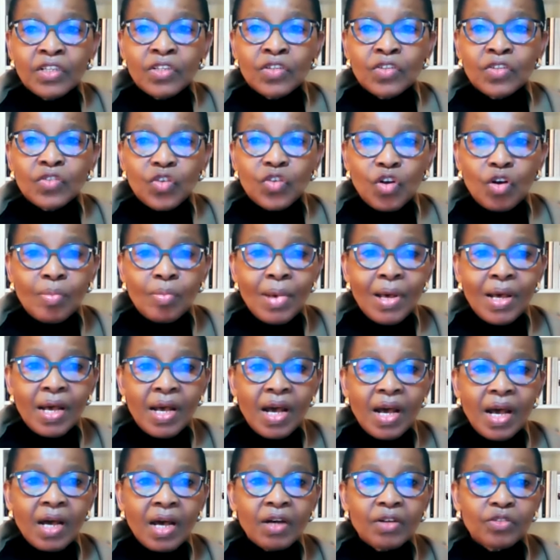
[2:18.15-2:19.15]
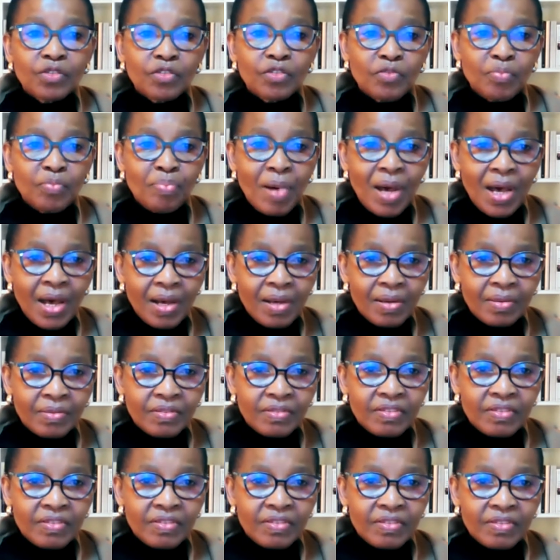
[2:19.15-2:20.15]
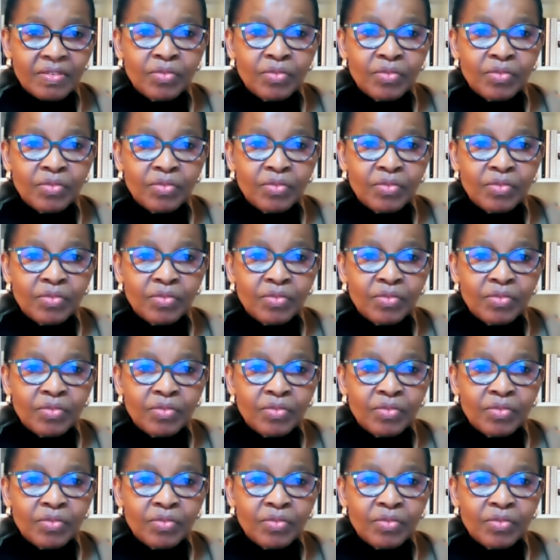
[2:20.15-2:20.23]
Trauma Out of Bounds,